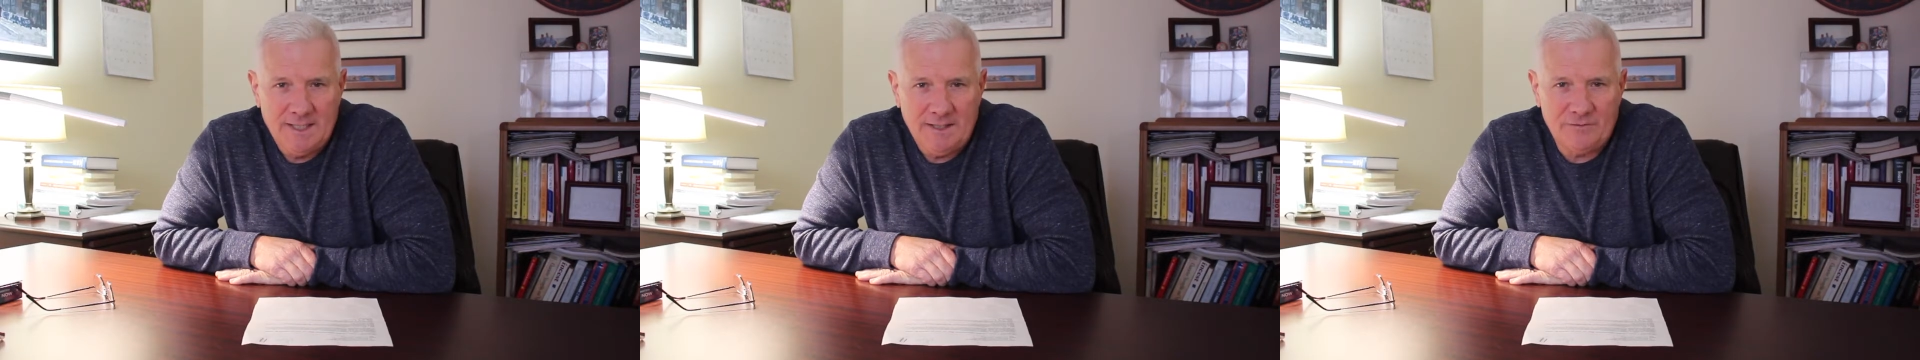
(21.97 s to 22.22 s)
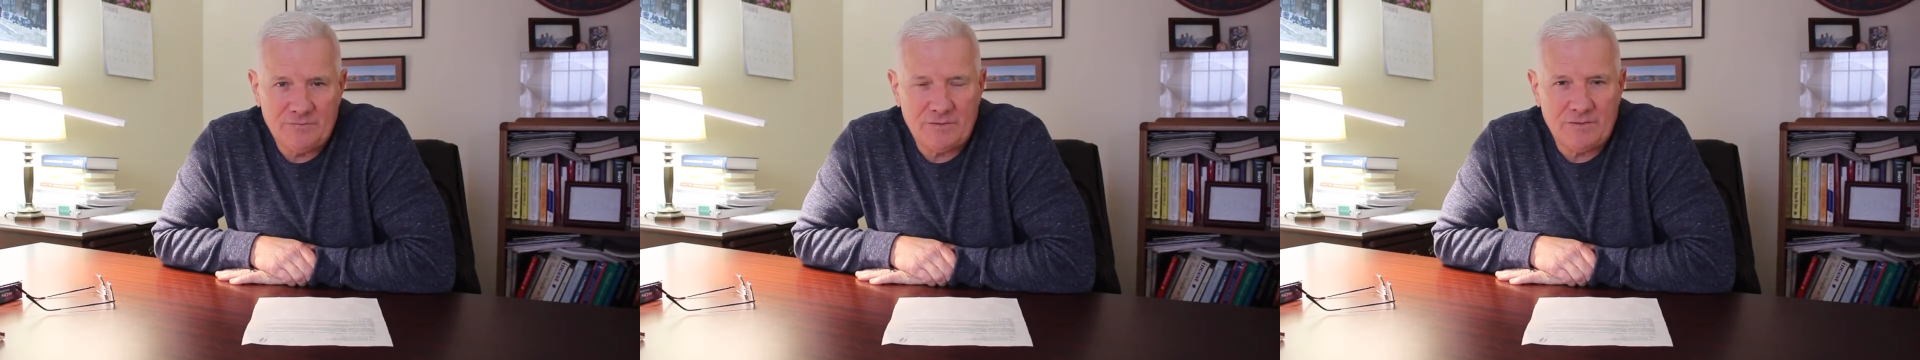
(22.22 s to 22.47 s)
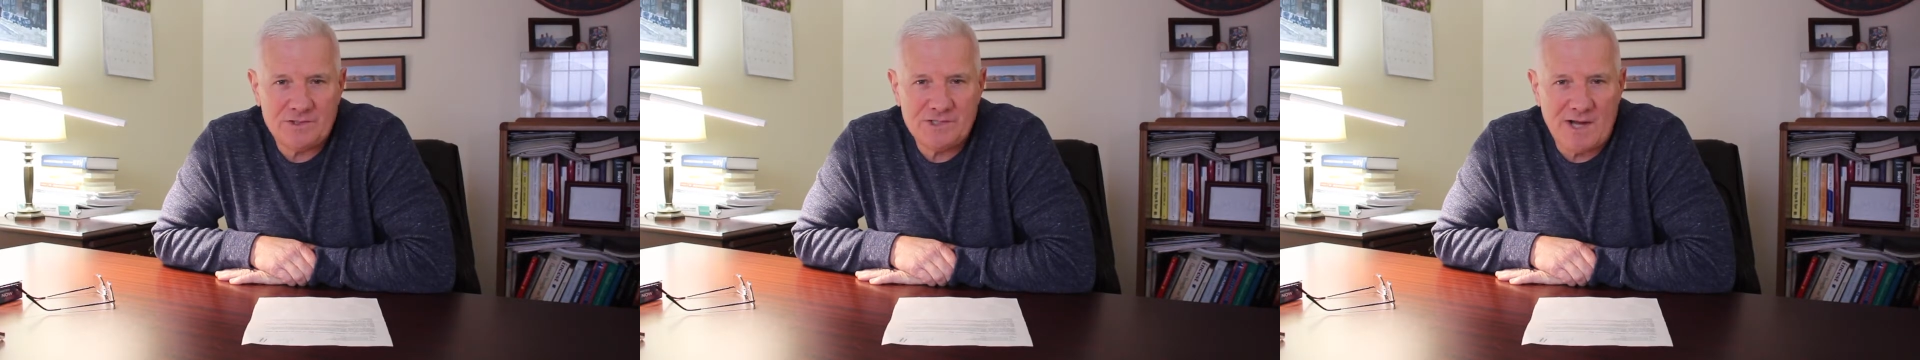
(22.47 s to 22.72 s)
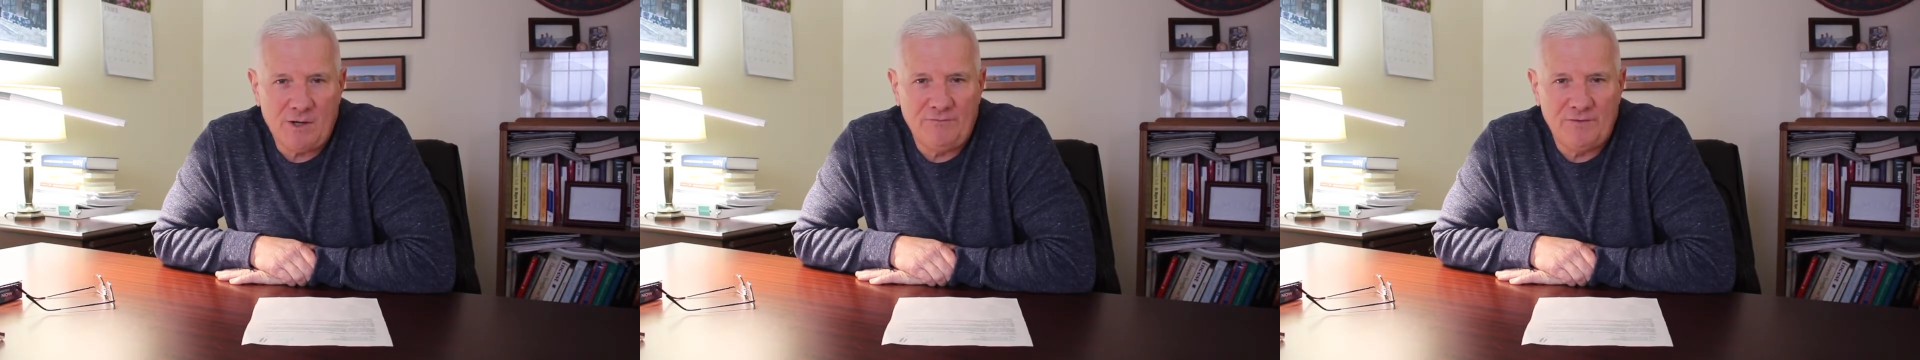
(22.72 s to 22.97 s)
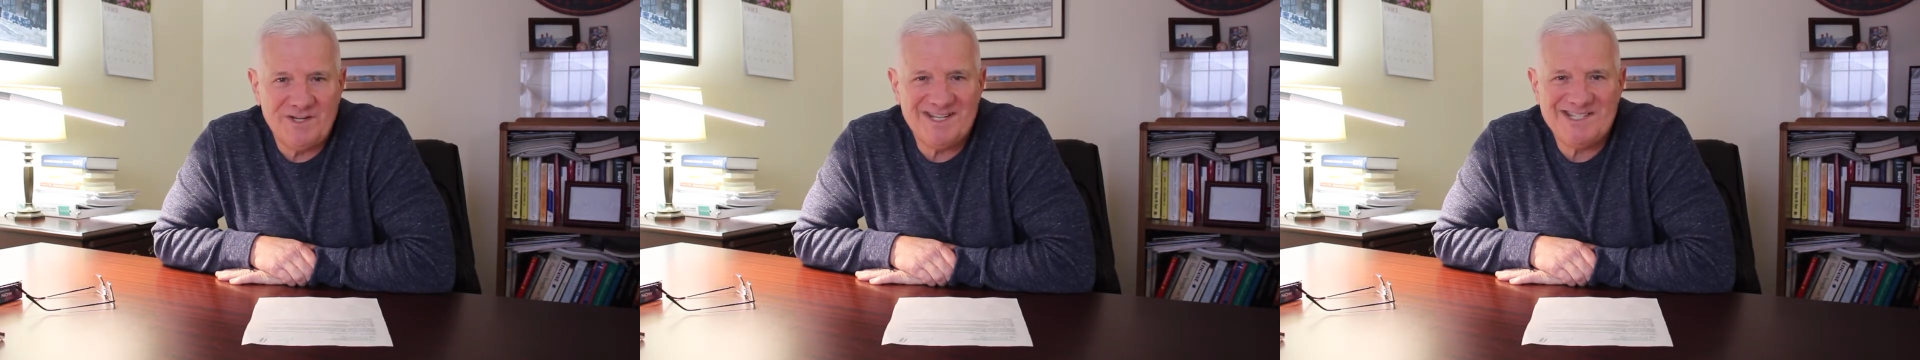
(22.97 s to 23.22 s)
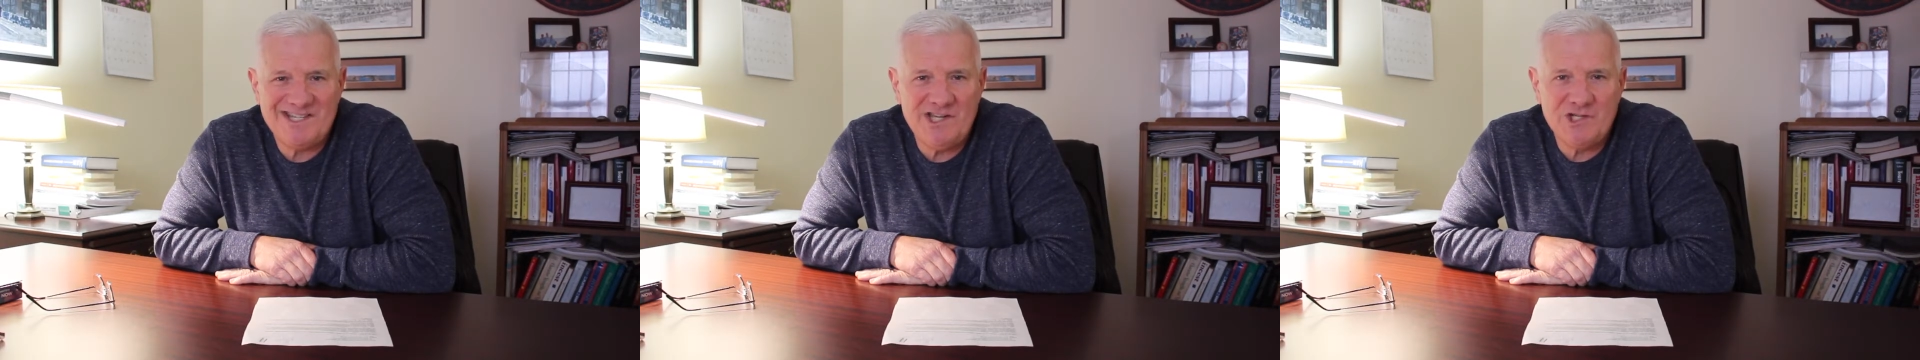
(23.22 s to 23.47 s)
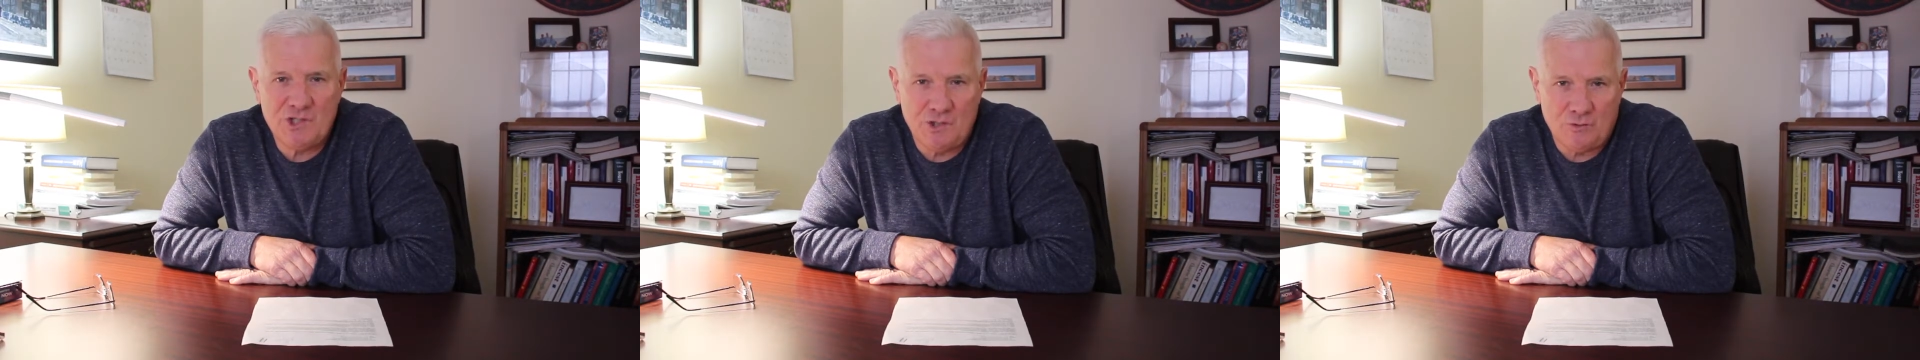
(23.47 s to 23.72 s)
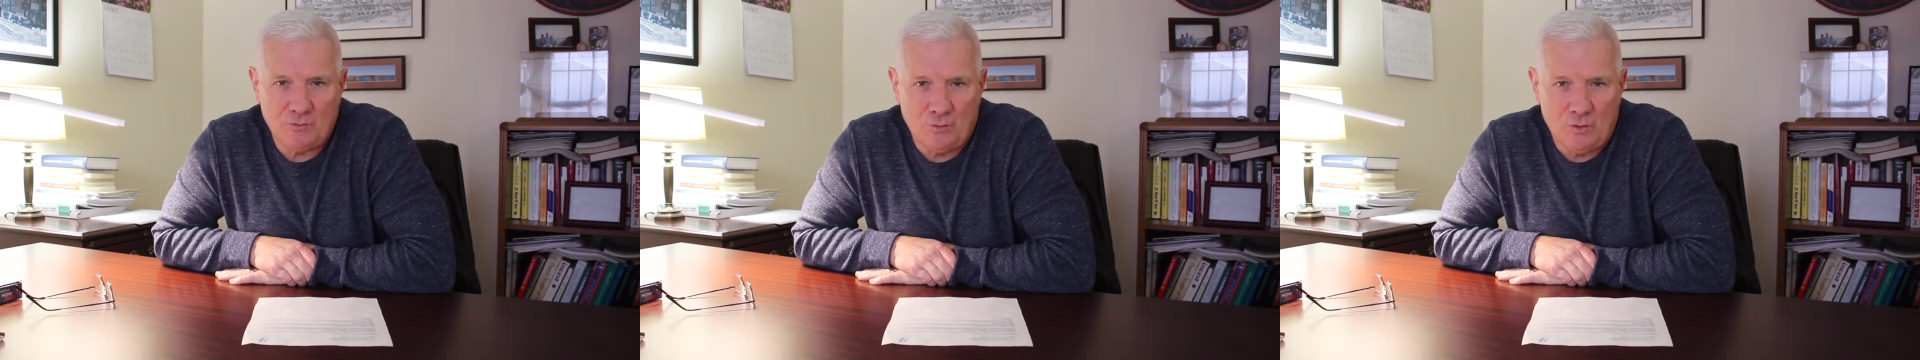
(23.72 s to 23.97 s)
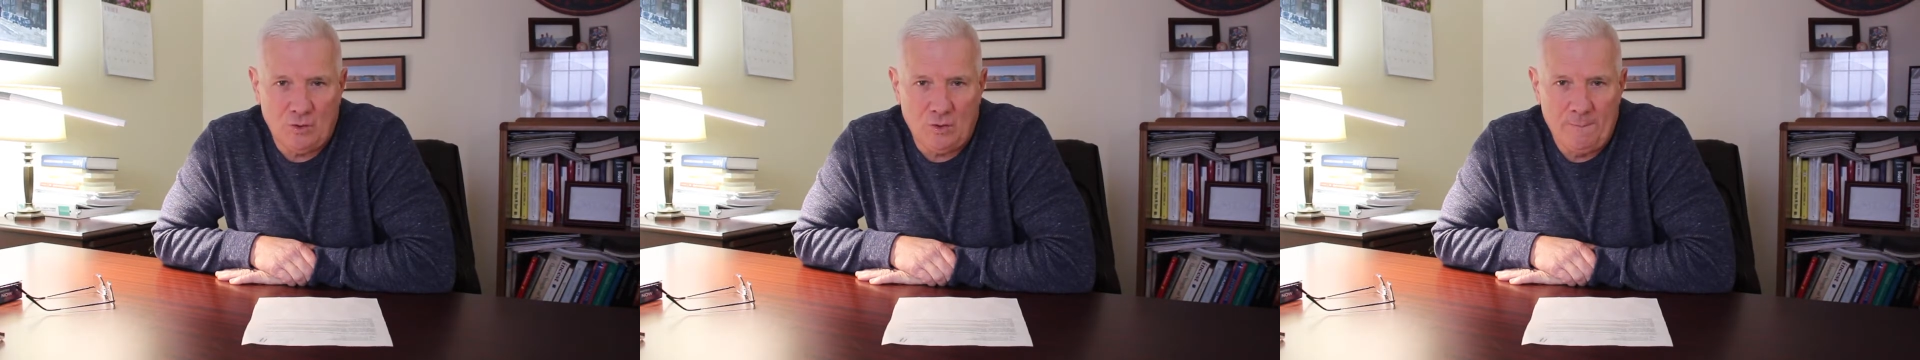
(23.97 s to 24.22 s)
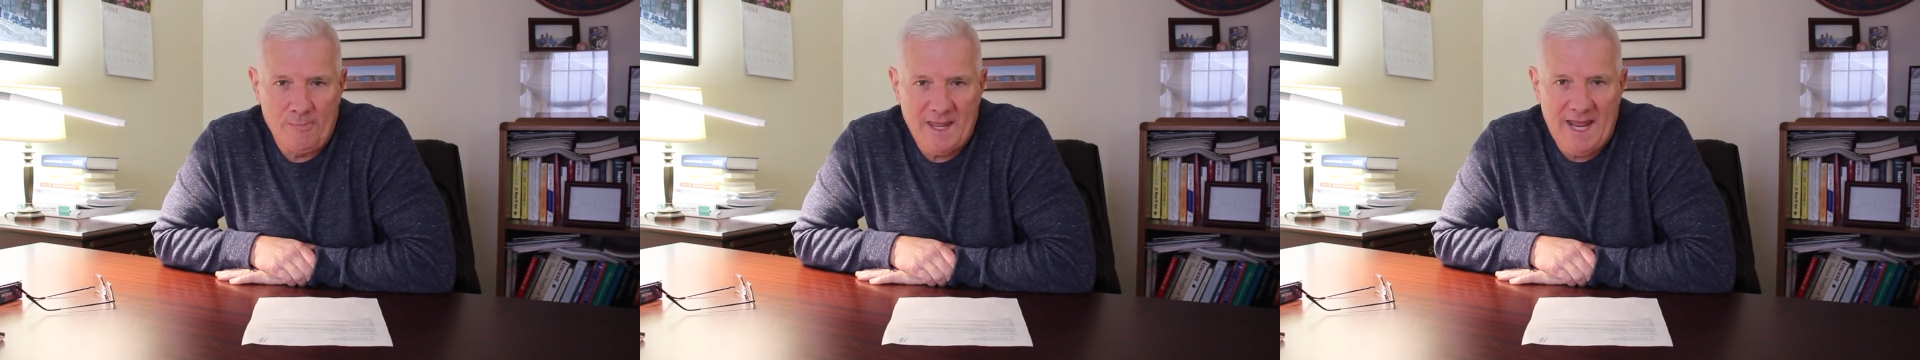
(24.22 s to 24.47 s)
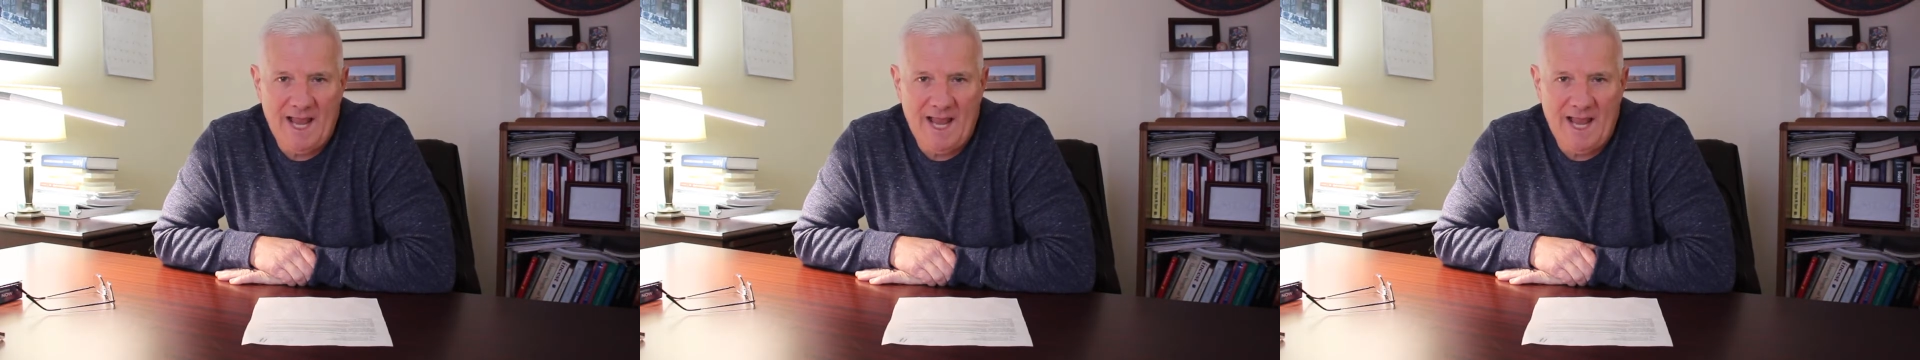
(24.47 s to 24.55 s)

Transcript: is that the Center for Disease Control